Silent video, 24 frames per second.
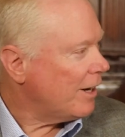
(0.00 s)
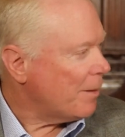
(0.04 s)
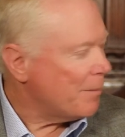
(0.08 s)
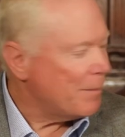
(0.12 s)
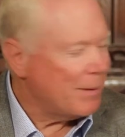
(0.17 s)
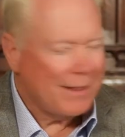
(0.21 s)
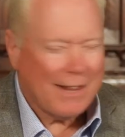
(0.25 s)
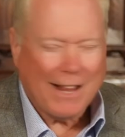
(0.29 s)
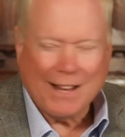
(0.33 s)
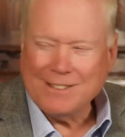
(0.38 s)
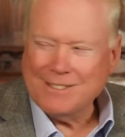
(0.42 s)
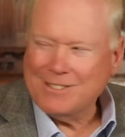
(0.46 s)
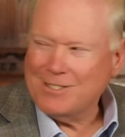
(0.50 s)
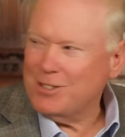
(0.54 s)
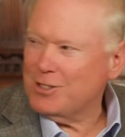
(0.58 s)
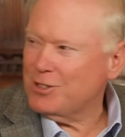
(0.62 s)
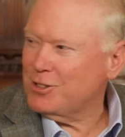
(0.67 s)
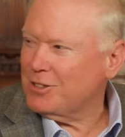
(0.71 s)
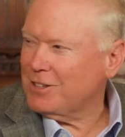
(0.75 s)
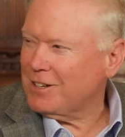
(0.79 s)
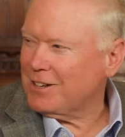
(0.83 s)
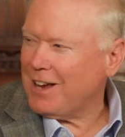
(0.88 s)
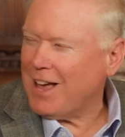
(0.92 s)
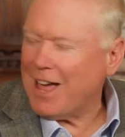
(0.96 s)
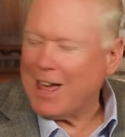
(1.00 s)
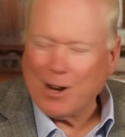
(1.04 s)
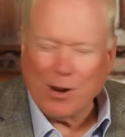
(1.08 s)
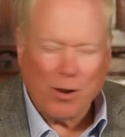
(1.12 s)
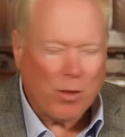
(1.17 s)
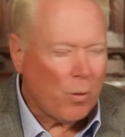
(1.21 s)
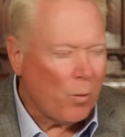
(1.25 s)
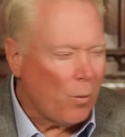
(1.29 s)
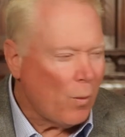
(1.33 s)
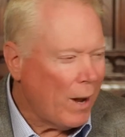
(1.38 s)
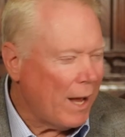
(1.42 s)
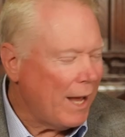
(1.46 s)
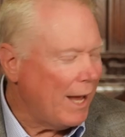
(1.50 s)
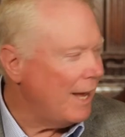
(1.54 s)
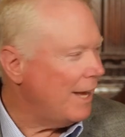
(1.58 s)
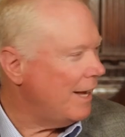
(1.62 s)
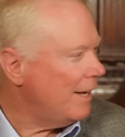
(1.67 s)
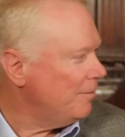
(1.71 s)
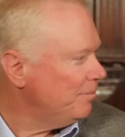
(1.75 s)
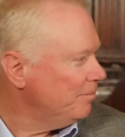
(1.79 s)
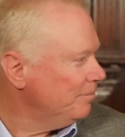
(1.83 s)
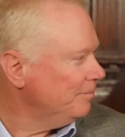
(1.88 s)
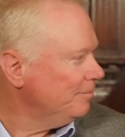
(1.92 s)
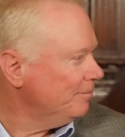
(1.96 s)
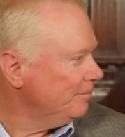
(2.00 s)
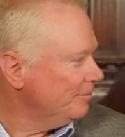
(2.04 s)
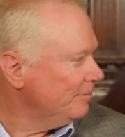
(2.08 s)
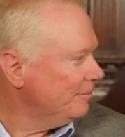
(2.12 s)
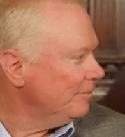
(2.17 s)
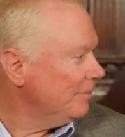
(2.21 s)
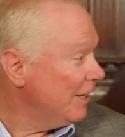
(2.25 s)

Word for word: I mean, that's just the kind of the way yep.